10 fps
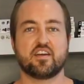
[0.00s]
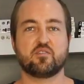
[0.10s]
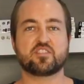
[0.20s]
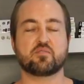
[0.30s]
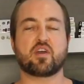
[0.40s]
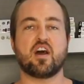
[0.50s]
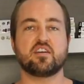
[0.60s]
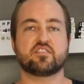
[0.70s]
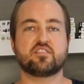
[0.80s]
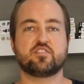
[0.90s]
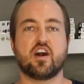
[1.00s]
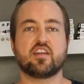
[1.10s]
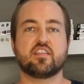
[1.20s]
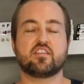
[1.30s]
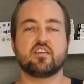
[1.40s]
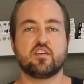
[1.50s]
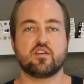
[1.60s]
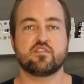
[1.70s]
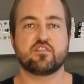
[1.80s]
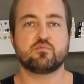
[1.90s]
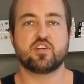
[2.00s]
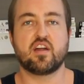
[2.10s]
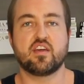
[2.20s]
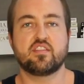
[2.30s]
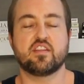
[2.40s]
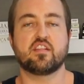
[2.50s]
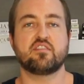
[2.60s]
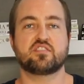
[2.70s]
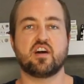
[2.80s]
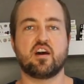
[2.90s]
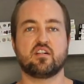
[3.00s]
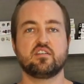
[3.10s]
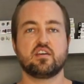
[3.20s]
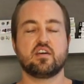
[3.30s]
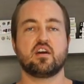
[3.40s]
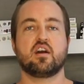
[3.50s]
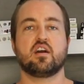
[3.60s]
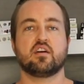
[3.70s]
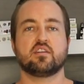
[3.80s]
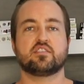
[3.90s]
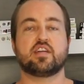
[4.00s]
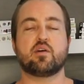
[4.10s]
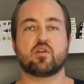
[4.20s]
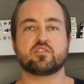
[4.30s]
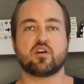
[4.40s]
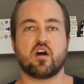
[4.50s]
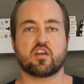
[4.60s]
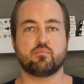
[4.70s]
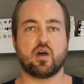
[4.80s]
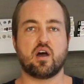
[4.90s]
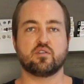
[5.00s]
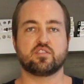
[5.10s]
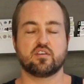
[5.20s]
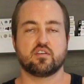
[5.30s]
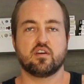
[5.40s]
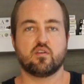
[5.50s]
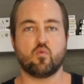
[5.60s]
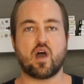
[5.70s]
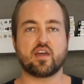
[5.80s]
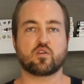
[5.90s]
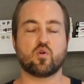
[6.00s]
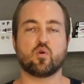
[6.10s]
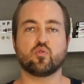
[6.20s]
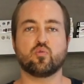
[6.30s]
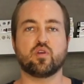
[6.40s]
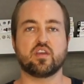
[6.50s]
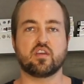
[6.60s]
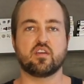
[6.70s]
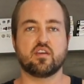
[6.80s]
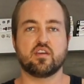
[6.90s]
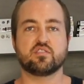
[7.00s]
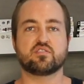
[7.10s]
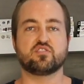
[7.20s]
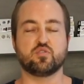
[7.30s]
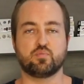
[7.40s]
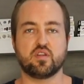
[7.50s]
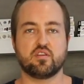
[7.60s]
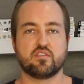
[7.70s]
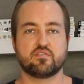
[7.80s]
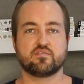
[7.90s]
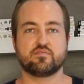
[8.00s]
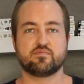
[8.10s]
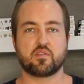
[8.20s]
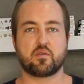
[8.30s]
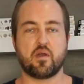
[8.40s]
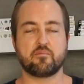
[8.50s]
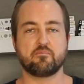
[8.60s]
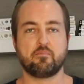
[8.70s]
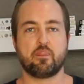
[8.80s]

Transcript: What's up guys? John Anthony here from John Anthony Lifestyle. Today I want to talk about why cold reading is stupid. Okay?